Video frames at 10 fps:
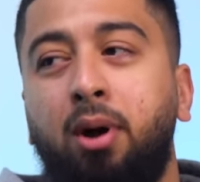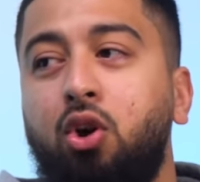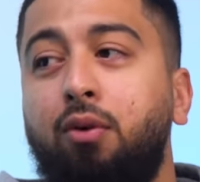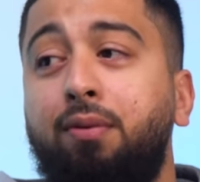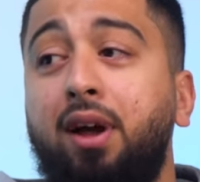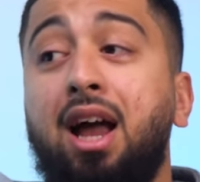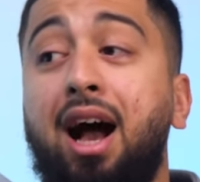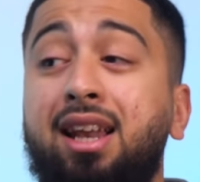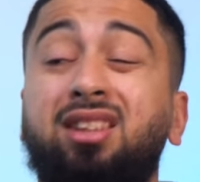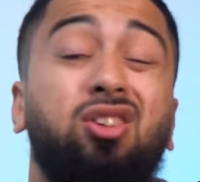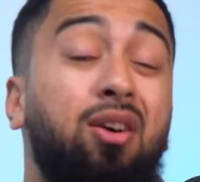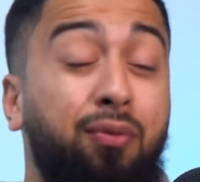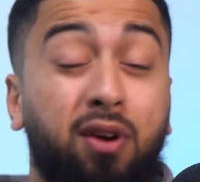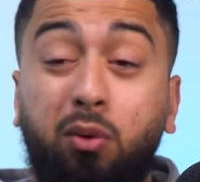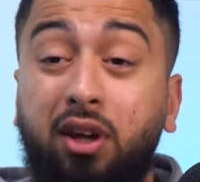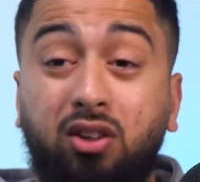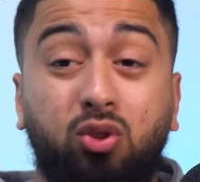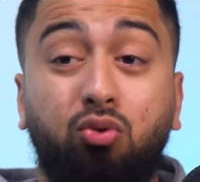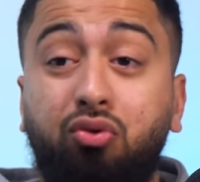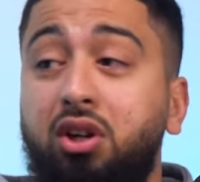money off it. And that's another thing that we get
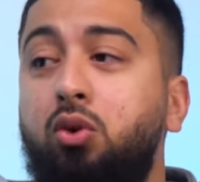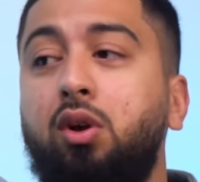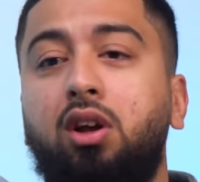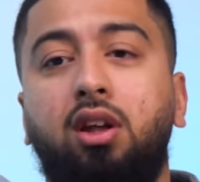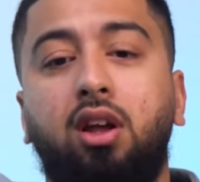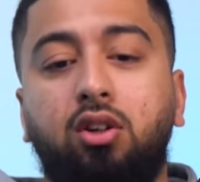into really quickly.